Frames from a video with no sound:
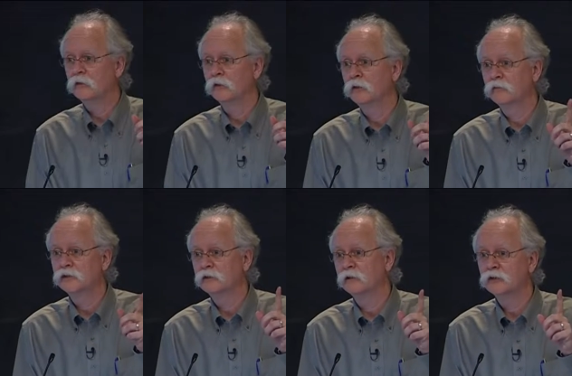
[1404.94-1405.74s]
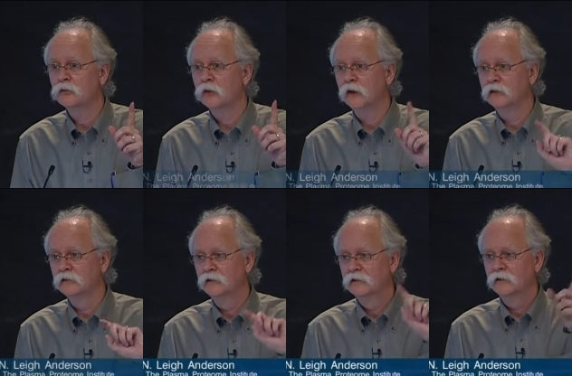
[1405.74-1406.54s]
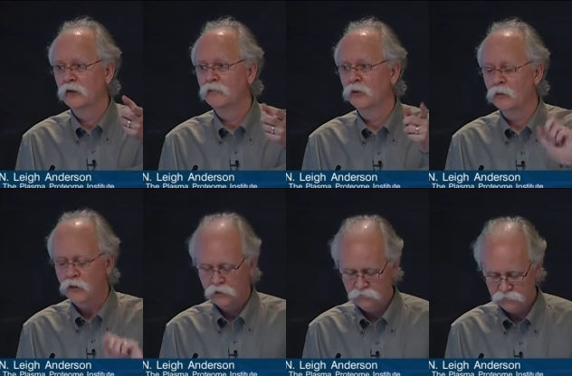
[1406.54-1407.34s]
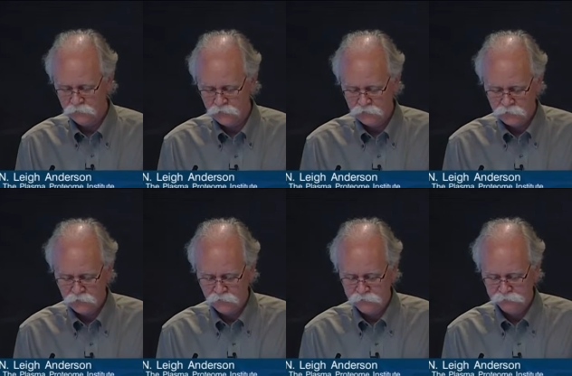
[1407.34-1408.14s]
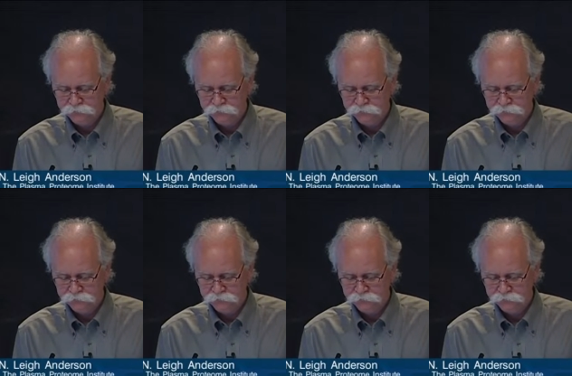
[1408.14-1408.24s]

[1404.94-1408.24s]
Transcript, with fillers: at University of Victoria over the water from you up here